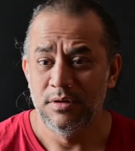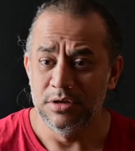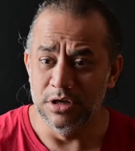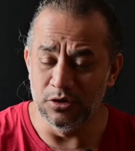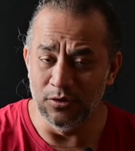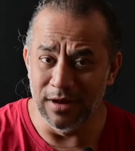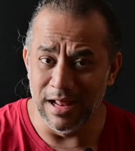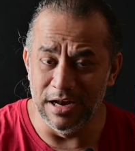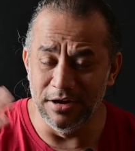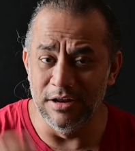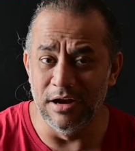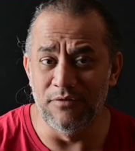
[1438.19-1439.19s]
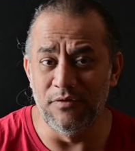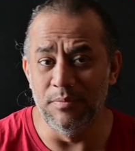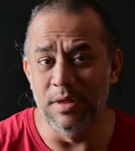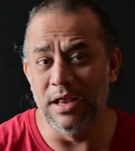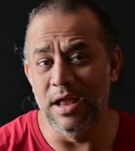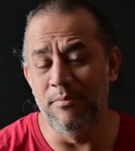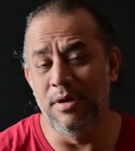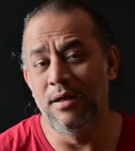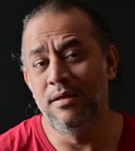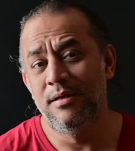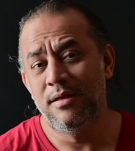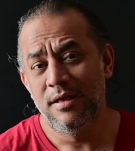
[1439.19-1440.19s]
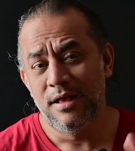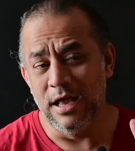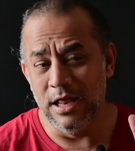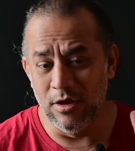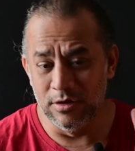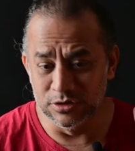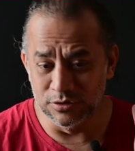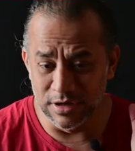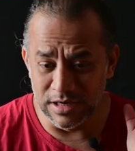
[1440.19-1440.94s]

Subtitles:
The tonality right from the camera, and also the